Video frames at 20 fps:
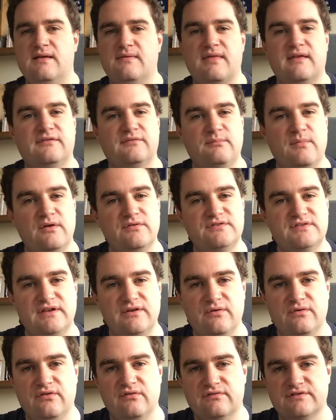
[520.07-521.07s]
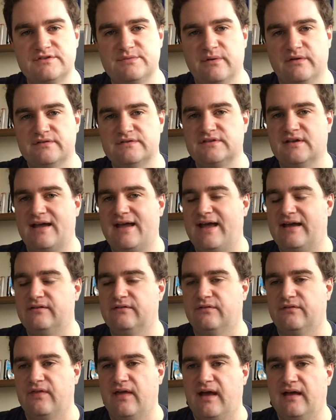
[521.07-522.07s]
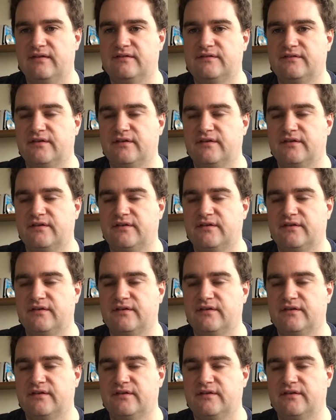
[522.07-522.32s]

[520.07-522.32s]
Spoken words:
That's mostly all the response I had on that,